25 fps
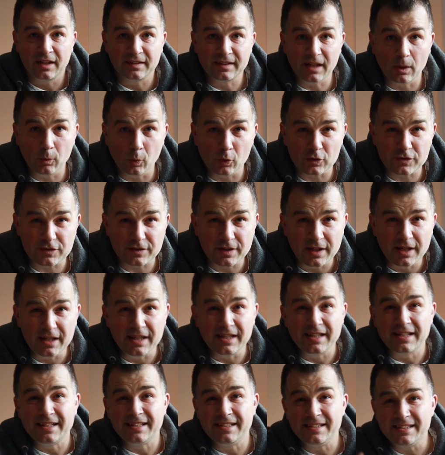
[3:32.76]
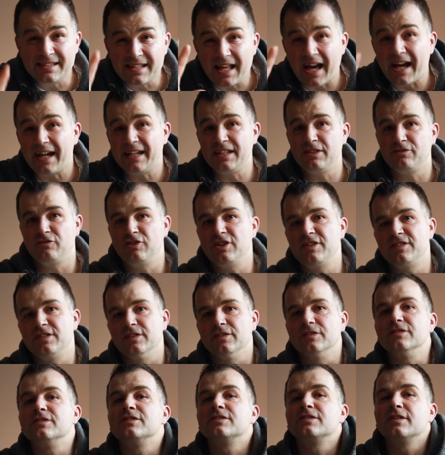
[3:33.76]
There was 9
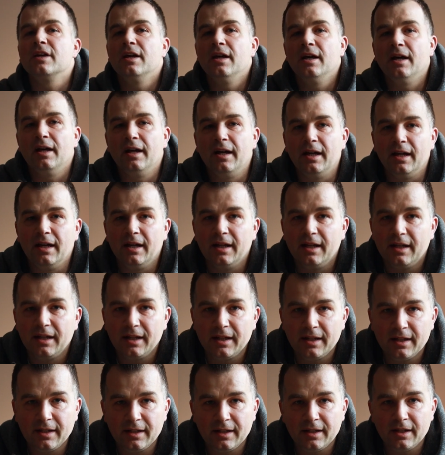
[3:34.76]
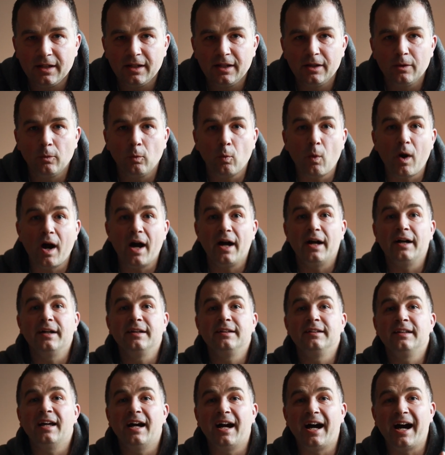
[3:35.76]
reasons
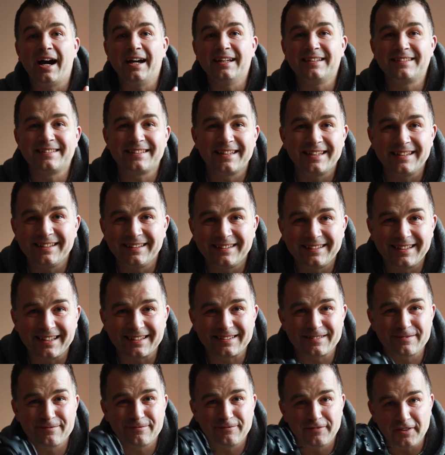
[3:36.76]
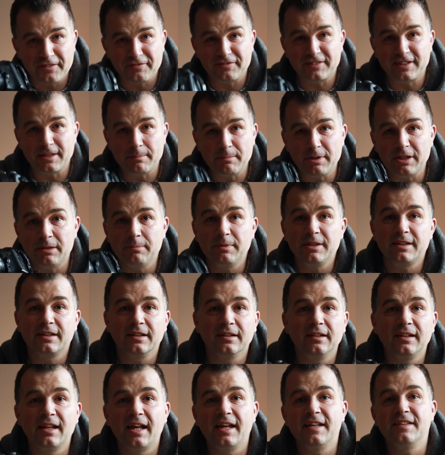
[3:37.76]
why I think that
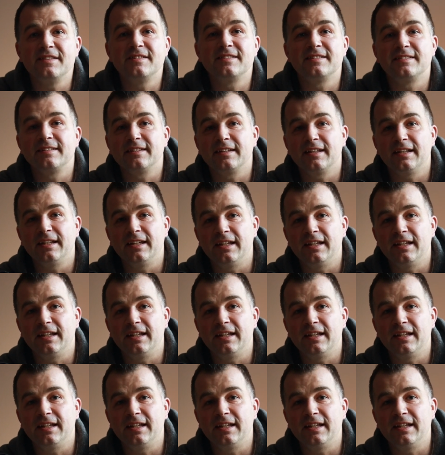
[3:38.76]
50mm lens,